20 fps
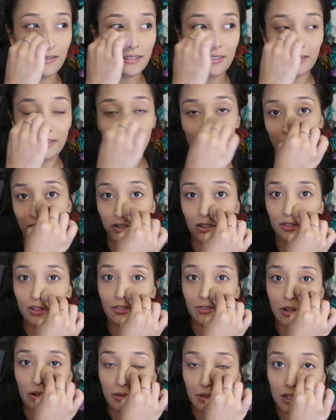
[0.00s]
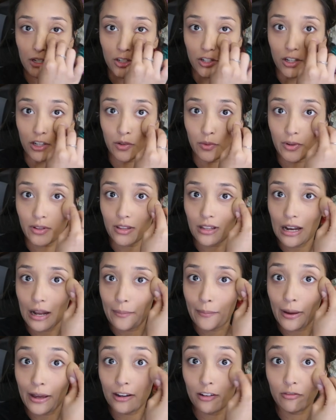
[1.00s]
leftover foundation anywhere that I
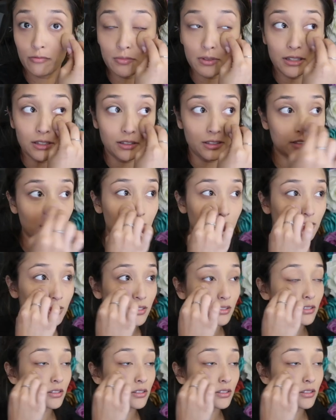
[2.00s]
might have missed.